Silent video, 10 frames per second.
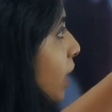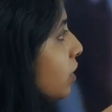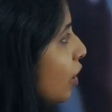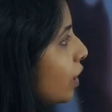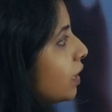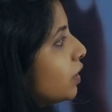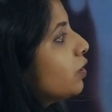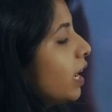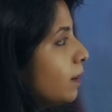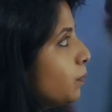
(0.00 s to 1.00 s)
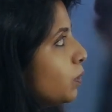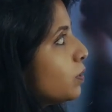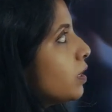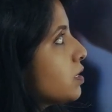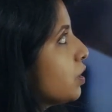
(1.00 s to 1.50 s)
I thought it could help you
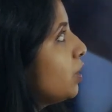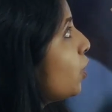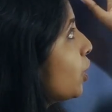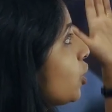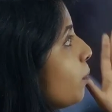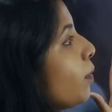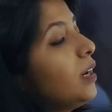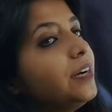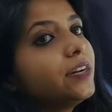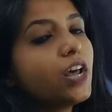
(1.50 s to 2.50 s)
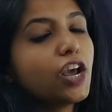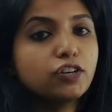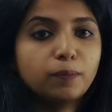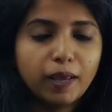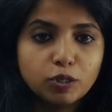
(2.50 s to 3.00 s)
because you're talking about
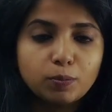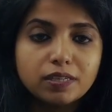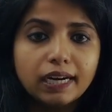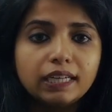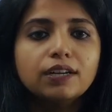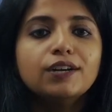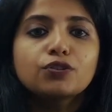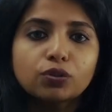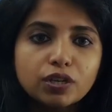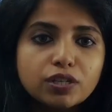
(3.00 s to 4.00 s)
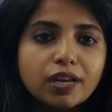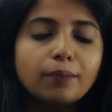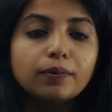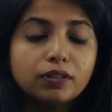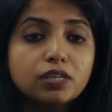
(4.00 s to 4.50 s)
international placements right. So this
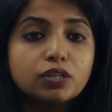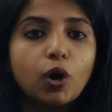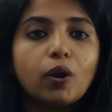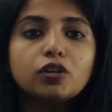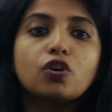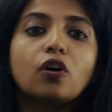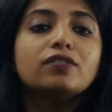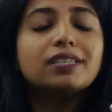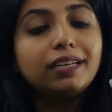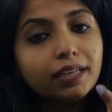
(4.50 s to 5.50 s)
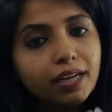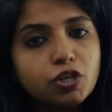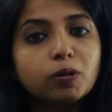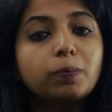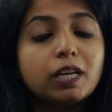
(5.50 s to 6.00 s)
uh, this college offers
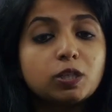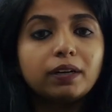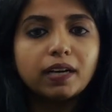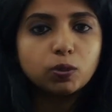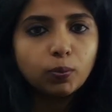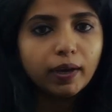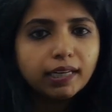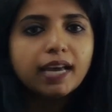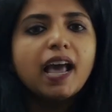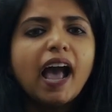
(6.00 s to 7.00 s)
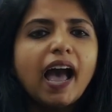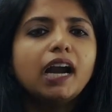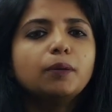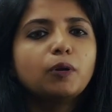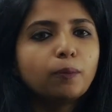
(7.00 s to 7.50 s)
international placement as well
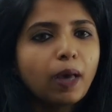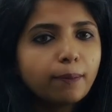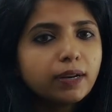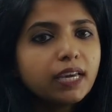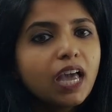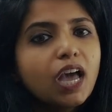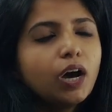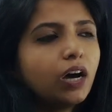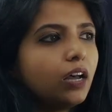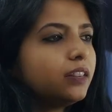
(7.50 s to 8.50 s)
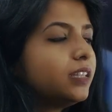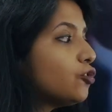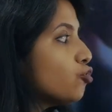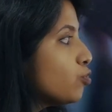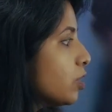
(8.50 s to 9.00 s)
and probably uh, they
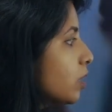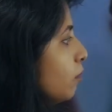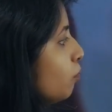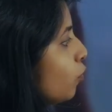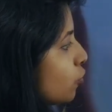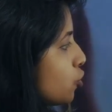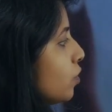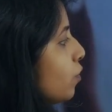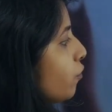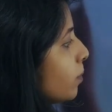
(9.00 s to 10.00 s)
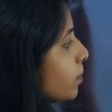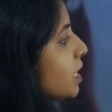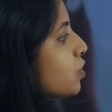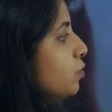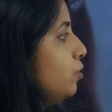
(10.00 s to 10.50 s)
are choosing more children from
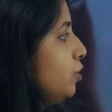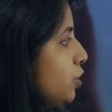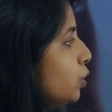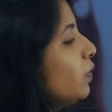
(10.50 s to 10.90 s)
these courses.